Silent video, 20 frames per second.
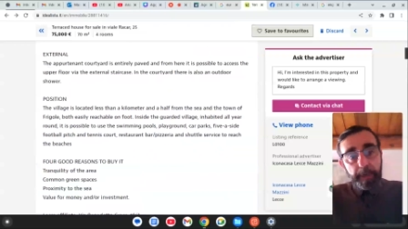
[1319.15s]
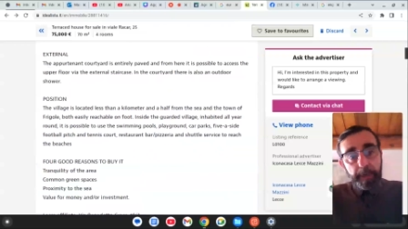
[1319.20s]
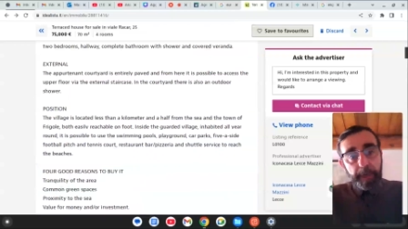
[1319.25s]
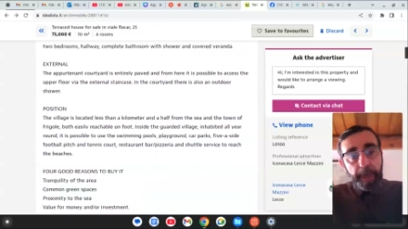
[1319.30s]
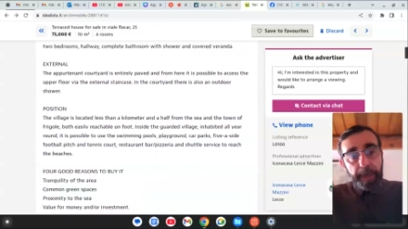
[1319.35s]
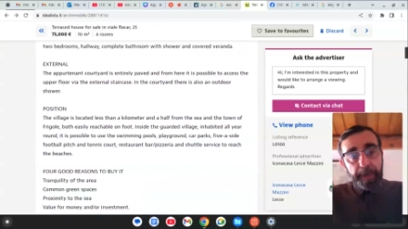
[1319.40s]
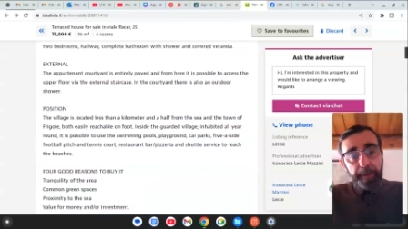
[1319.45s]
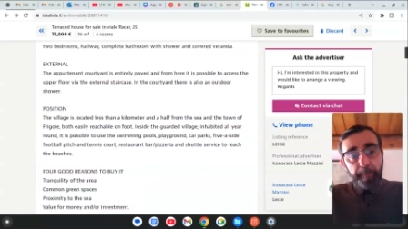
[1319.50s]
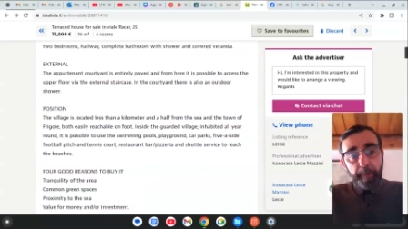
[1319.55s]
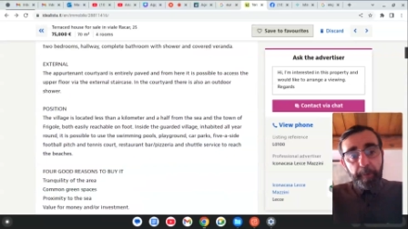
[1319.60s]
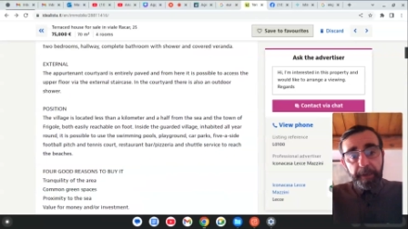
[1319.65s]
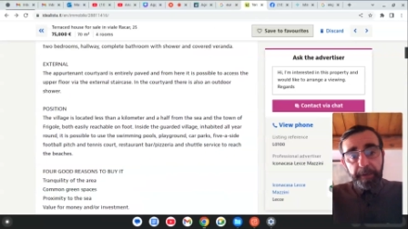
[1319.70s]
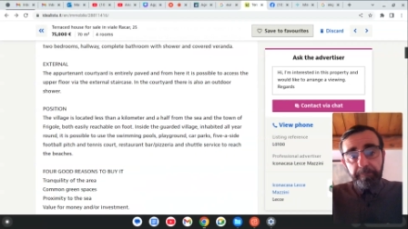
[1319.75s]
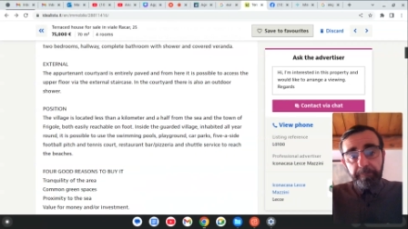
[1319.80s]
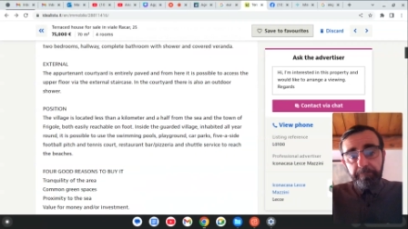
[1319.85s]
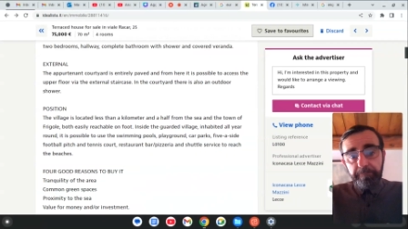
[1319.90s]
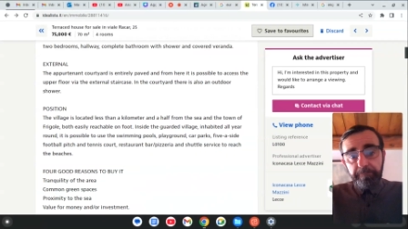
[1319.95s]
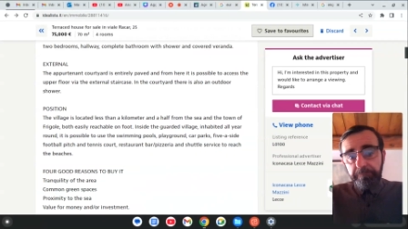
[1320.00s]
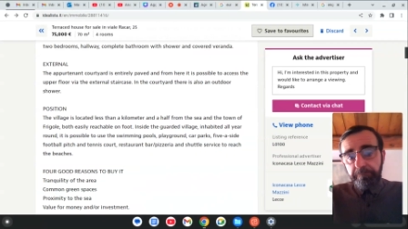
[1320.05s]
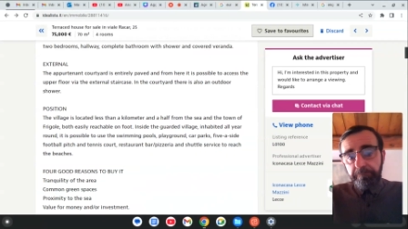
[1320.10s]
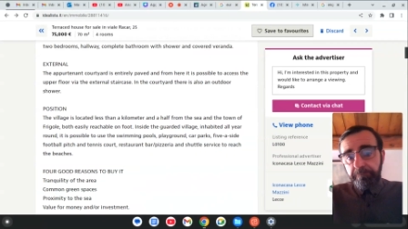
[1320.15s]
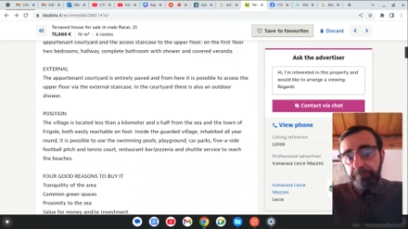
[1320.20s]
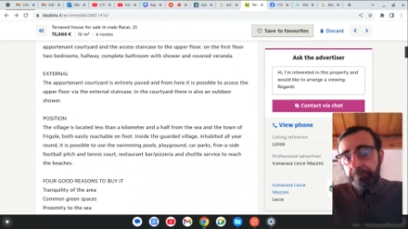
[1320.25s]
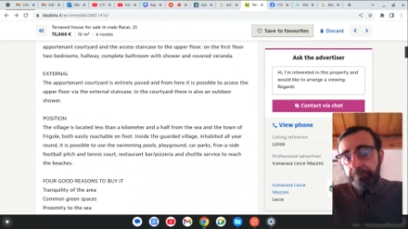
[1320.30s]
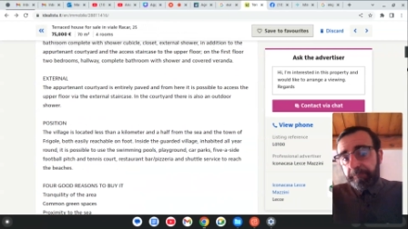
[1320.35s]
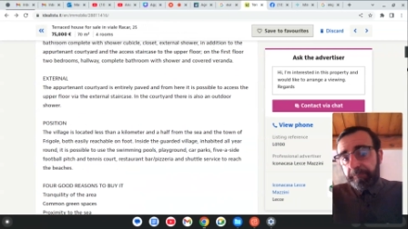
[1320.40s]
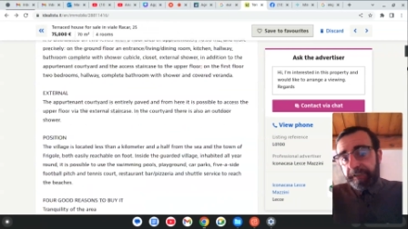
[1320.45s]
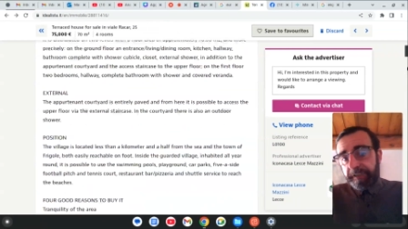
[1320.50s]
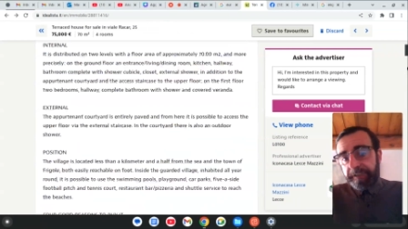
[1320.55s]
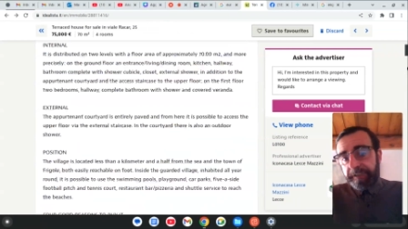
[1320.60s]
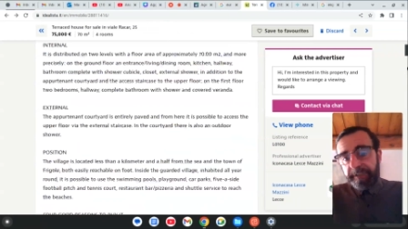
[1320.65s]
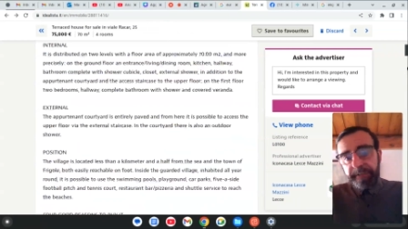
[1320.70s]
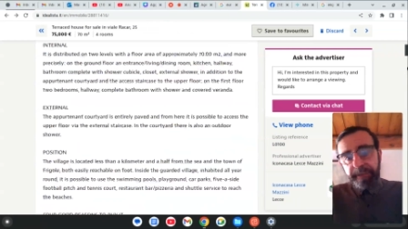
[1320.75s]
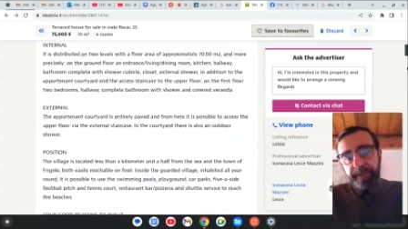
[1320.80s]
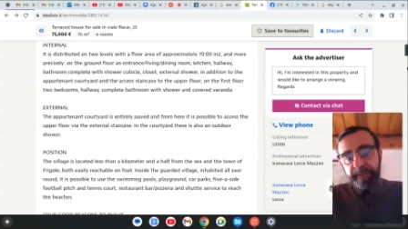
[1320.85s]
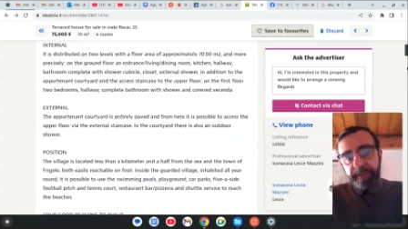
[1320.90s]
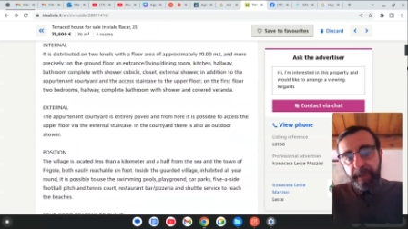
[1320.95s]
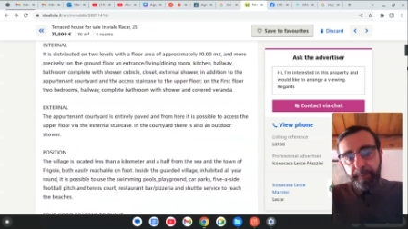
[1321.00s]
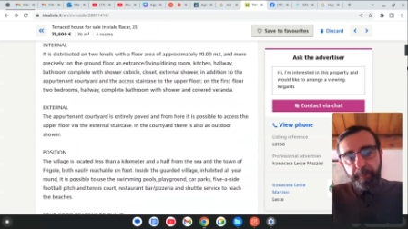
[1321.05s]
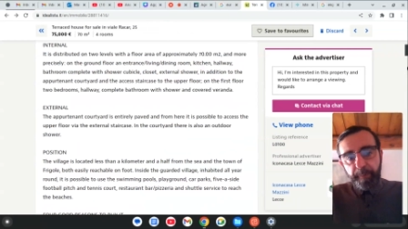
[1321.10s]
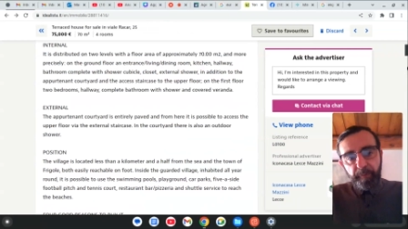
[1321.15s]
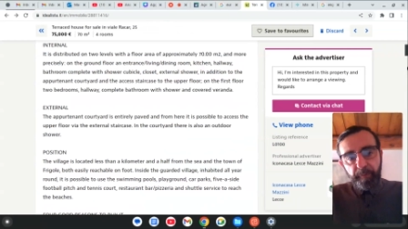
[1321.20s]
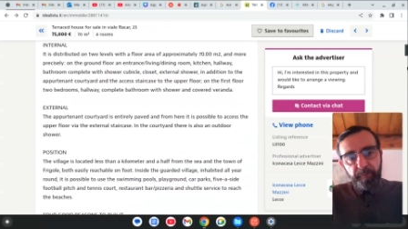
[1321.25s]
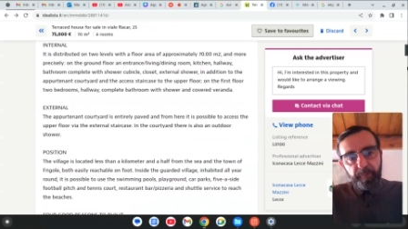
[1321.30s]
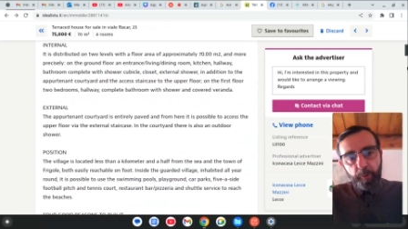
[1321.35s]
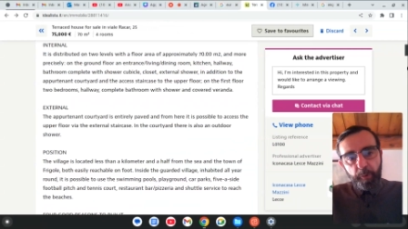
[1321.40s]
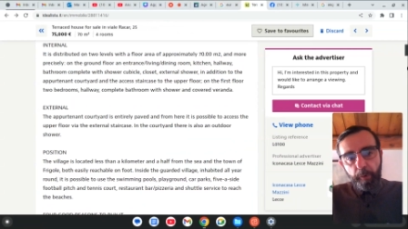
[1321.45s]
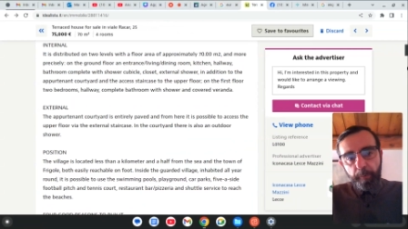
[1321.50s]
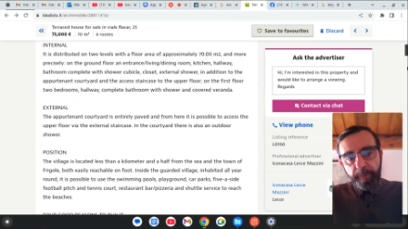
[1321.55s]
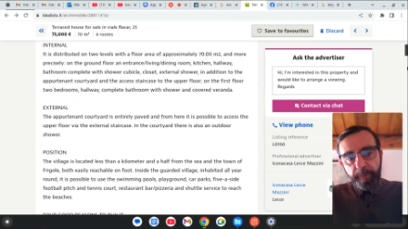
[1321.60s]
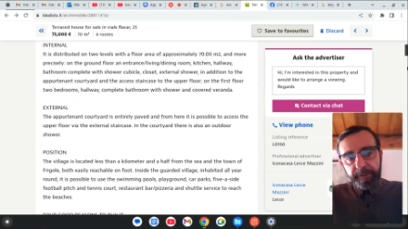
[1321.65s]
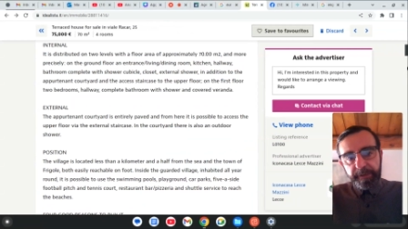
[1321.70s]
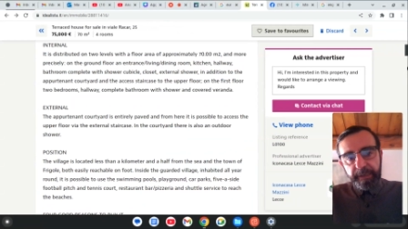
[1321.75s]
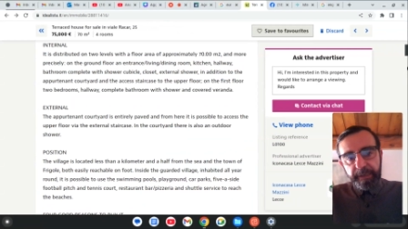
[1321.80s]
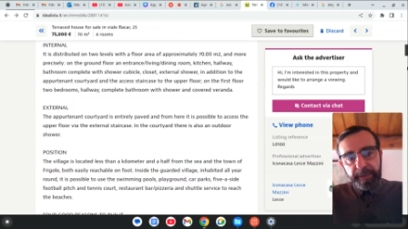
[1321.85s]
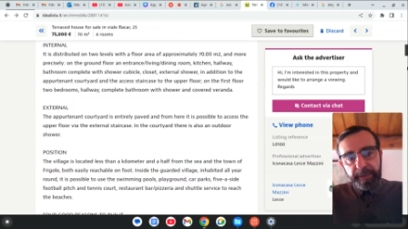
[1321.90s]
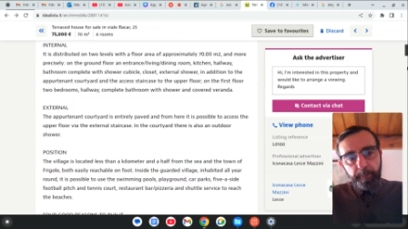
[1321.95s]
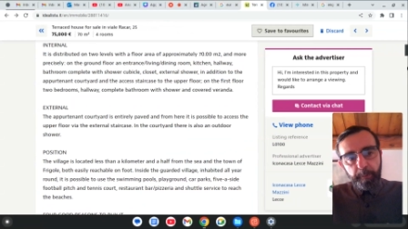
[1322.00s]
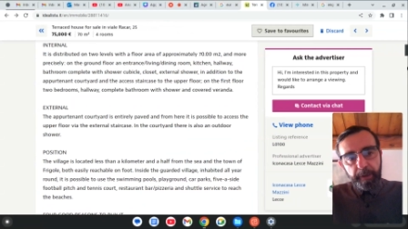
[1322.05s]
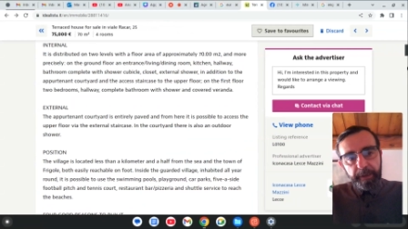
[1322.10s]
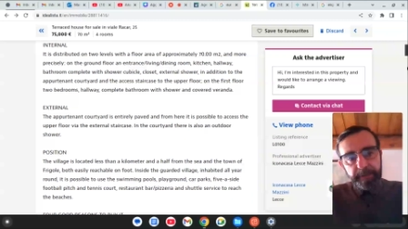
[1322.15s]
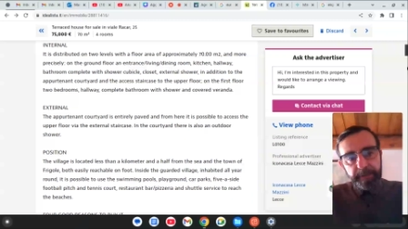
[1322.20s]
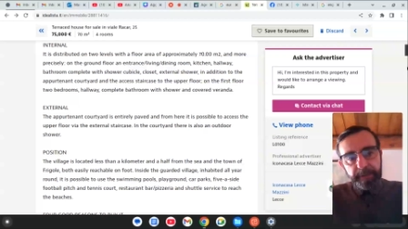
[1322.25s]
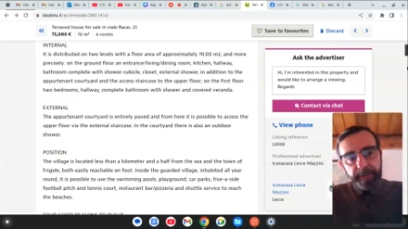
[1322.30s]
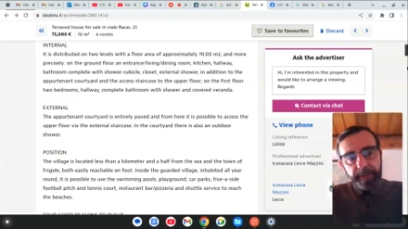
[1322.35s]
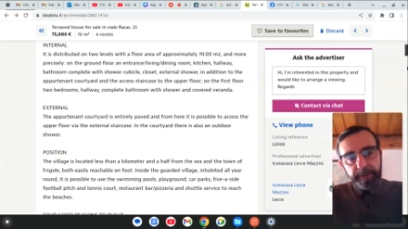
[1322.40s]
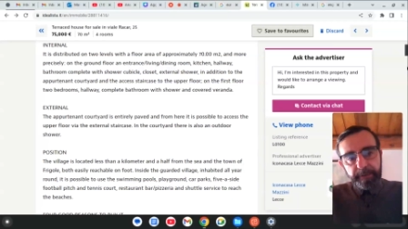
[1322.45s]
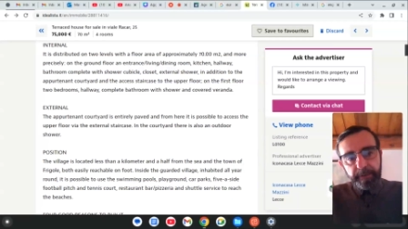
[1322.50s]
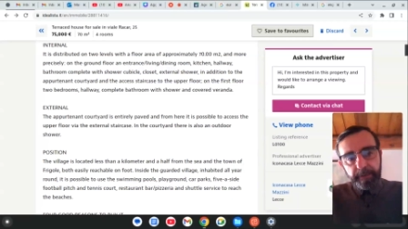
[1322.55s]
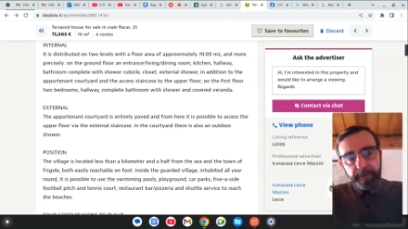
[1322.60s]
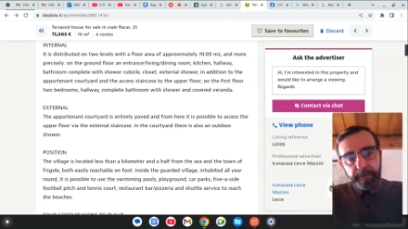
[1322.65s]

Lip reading: Anyway, this is the type of property anyway that